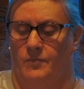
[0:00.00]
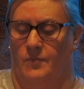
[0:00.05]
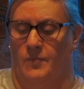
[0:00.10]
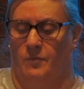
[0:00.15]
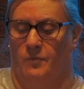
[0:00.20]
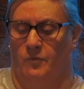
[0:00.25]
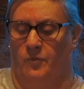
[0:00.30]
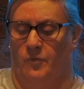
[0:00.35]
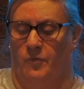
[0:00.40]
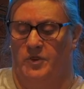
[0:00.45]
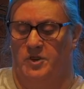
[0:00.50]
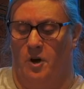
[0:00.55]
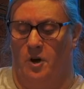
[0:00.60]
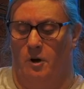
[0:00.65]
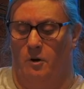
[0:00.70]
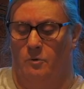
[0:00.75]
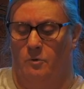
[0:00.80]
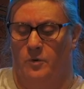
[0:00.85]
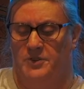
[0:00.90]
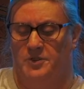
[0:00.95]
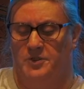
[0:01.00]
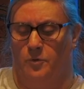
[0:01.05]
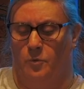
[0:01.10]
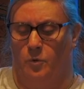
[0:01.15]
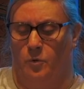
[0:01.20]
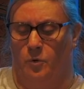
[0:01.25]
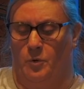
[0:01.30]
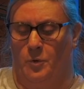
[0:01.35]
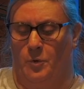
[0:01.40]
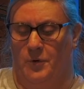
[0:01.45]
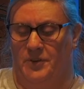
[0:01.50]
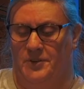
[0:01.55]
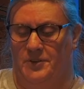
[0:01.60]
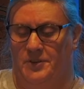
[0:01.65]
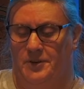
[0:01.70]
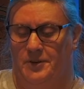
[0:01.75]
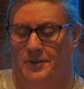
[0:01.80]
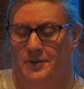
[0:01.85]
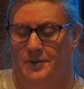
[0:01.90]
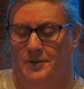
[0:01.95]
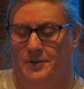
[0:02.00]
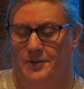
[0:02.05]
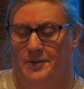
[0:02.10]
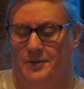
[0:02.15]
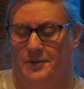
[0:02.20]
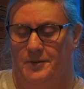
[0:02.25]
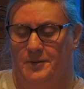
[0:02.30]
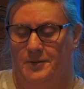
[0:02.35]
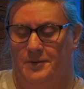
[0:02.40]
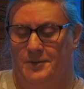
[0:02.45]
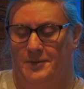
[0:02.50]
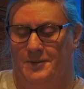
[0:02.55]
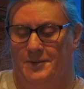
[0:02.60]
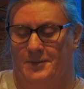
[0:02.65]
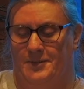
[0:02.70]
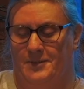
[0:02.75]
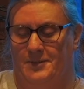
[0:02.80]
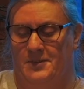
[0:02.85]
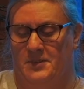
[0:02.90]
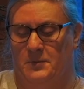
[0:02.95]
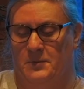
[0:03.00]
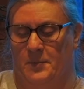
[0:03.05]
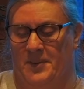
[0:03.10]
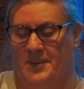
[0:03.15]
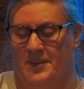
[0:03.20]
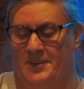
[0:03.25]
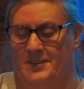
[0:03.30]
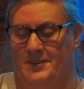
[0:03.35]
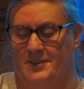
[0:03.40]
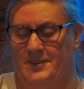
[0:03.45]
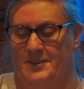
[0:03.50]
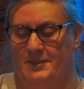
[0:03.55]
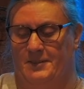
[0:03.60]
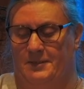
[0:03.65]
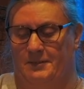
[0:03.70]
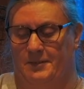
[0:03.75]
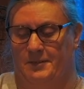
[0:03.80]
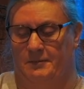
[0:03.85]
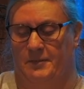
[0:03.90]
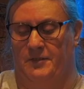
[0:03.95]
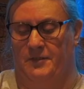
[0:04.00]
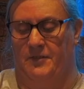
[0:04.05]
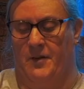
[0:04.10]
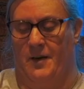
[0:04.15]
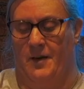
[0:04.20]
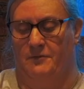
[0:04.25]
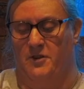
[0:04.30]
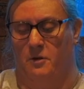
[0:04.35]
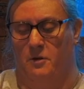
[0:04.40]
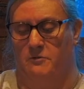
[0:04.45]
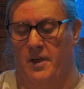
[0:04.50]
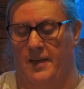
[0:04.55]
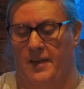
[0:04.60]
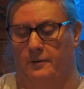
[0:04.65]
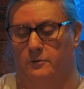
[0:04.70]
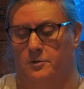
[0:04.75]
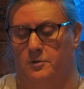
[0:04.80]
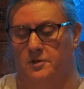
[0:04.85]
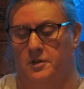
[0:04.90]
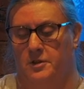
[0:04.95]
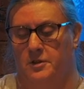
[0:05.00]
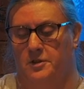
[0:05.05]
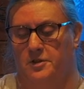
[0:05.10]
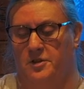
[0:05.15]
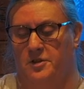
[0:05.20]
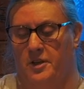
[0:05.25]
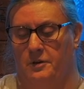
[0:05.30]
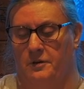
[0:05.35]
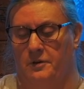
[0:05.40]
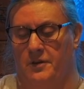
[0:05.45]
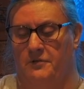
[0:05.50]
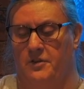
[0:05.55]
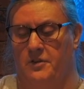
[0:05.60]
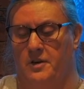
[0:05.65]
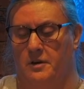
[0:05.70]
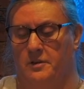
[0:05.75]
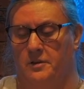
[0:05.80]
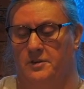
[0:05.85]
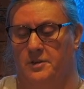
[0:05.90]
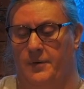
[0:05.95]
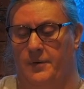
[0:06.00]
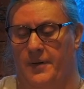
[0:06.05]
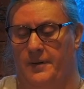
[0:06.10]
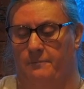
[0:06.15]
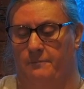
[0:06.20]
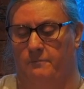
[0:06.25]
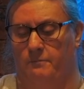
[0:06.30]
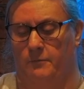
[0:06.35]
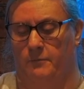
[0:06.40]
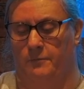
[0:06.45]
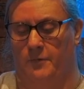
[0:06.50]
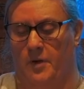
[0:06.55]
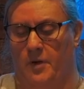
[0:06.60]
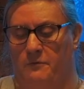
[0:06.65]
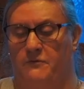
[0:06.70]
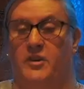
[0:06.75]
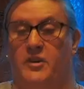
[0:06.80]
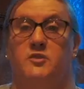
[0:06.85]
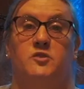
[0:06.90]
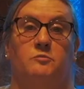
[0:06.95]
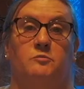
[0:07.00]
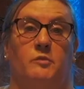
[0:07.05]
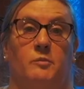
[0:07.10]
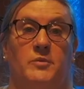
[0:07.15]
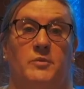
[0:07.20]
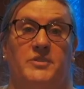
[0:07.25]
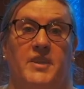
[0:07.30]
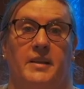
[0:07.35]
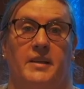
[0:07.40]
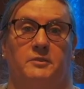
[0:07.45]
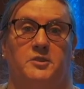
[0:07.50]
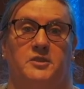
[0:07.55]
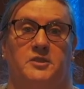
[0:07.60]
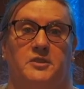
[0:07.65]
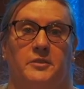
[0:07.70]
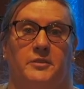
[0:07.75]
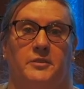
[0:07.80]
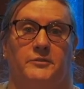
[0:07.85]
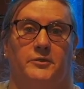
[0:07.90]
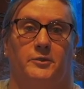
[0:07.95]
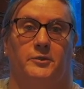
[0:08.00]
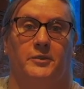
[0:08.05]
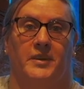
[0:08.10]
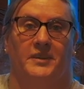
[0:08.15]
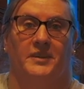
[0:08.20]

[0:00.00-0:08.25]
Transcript: which are always awkward to split if you have no nails. So if you can't do it, go and find someone with nails to do it for you.